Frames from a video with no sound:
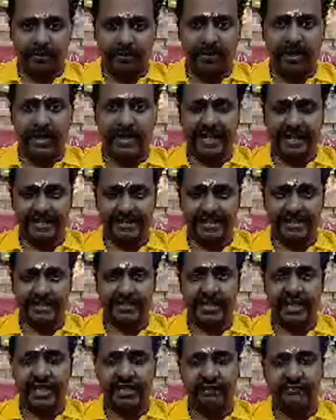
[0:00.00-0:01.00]
against such
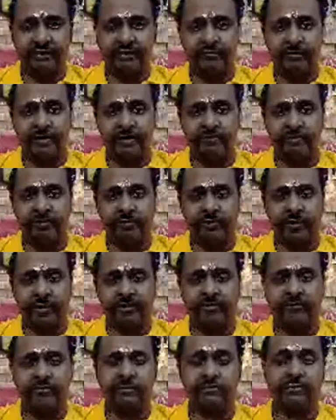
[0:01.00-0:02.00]
kind of MPT
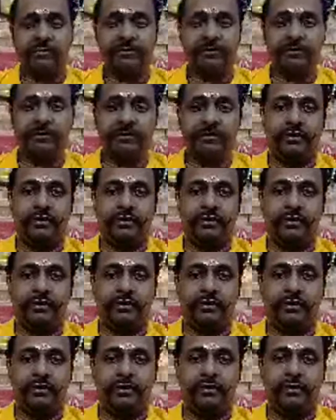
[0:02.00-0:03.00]
program.
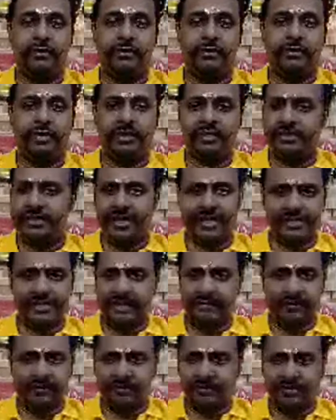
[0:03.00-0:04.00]
It's their
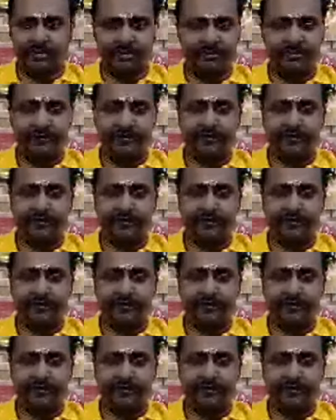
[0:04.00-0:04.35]
survival.